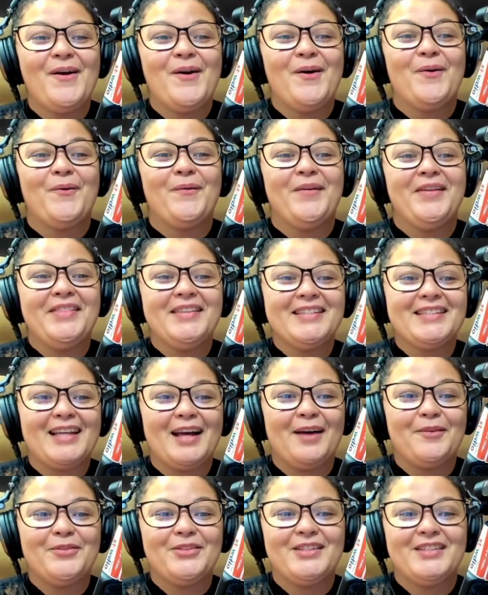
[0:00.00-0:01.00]
when this
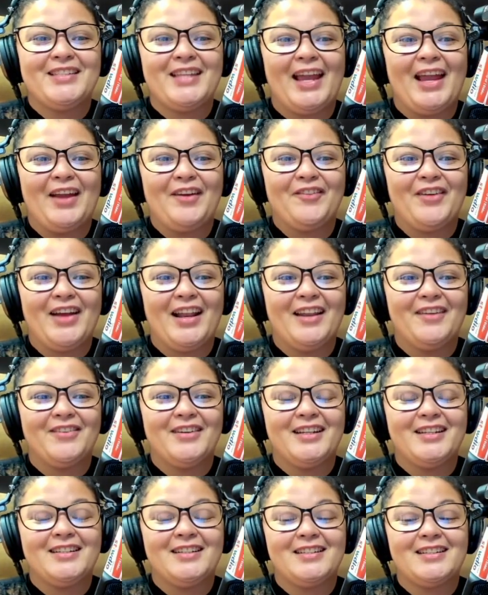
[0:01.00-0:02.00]
comes to staying
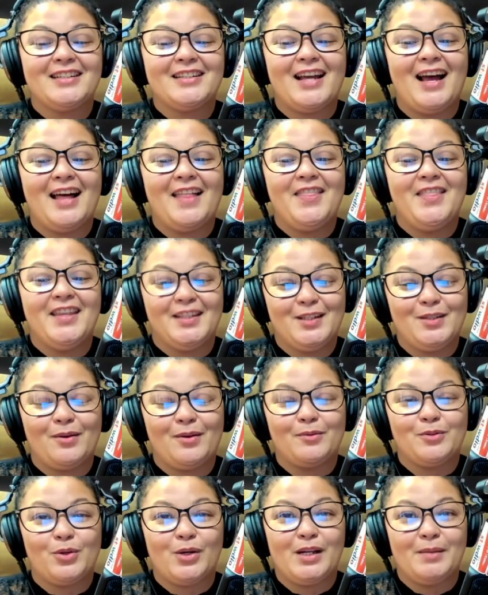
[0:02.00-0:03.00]
relevant, this is what
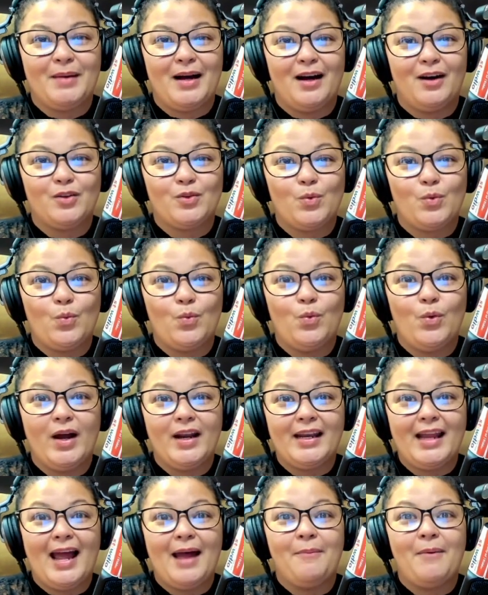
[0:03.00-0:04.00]
I'm talking about.
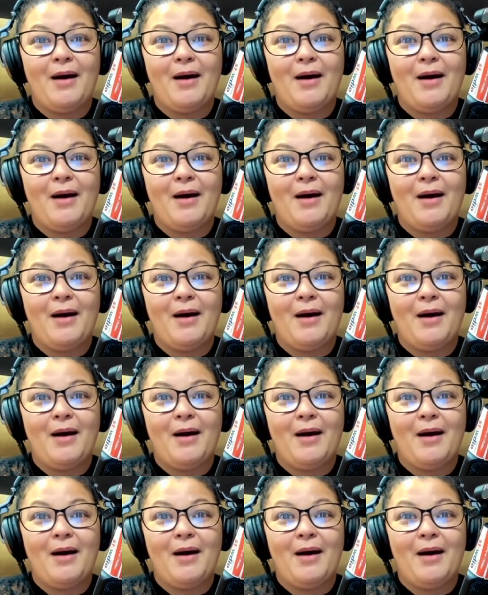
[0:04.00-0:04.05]
What am